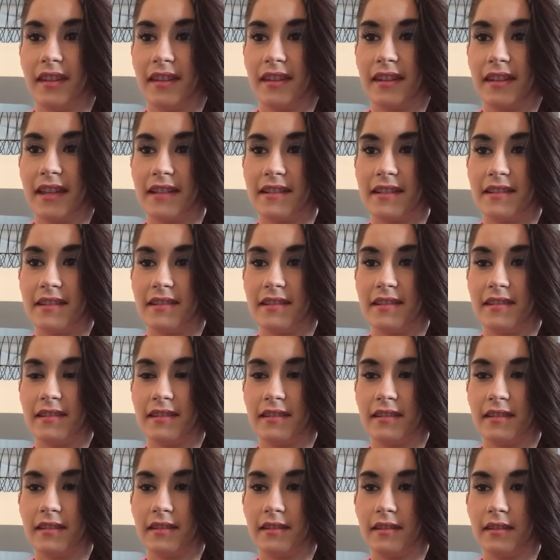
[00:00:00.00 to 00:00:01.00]

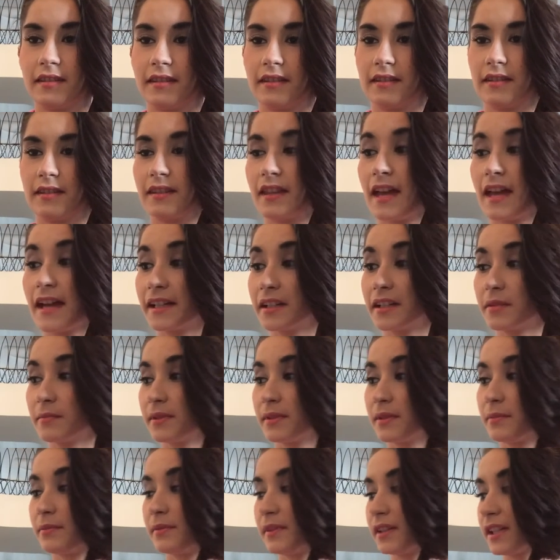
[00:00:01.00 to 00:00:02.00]
that can
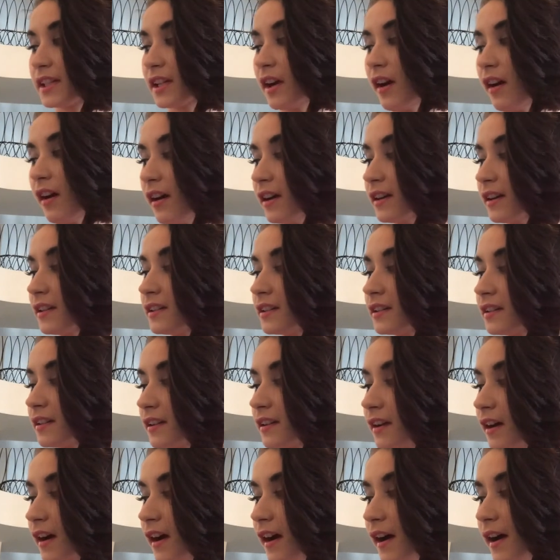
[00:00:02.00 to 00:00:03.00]
be pretty hard
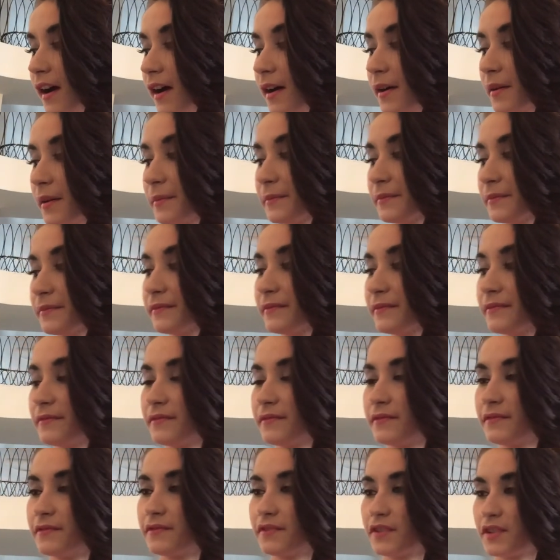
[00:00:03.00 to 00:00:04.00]

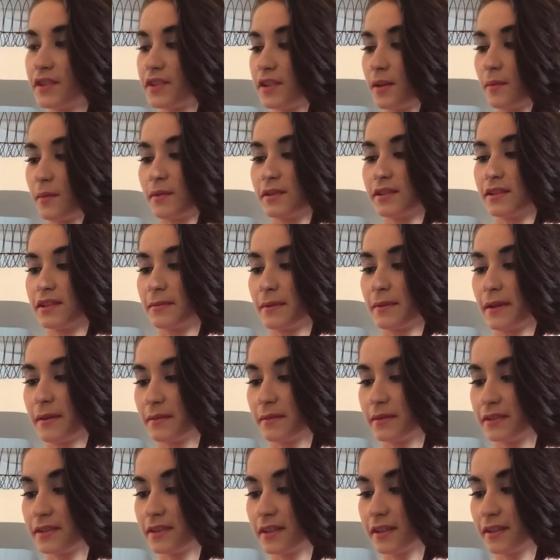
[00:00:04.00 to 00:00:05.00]
for someone to be
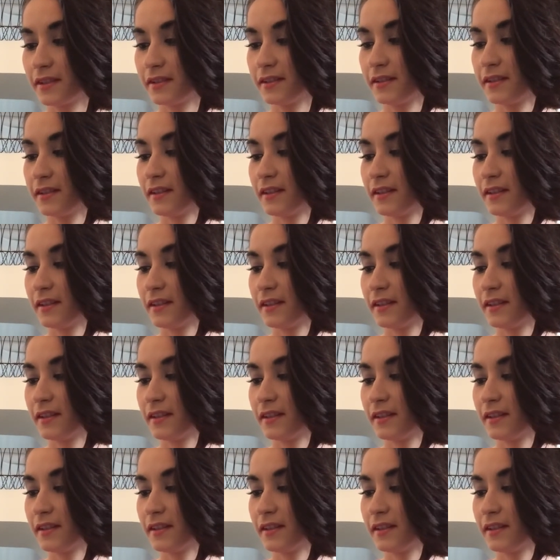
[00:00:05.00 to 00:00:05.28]
able to